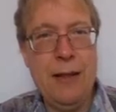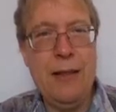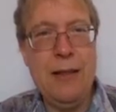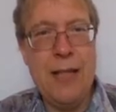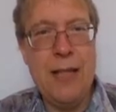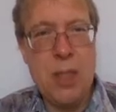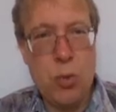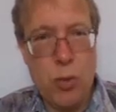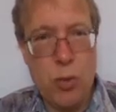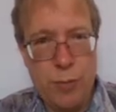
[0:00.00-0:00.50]

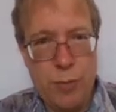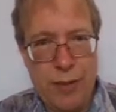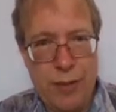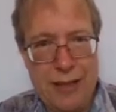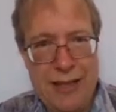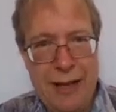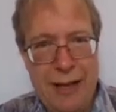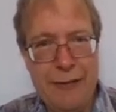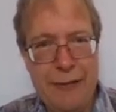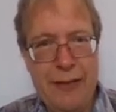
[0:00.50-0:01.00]
this was my
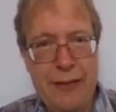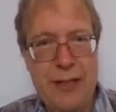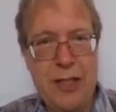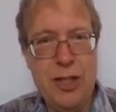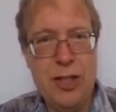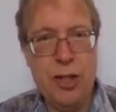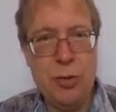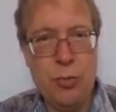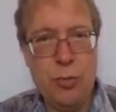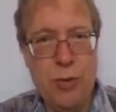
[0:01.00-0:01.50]

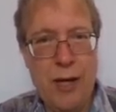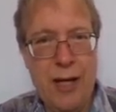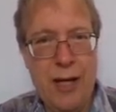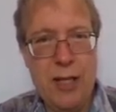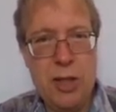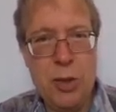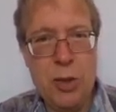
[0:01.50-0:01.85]
definition, right?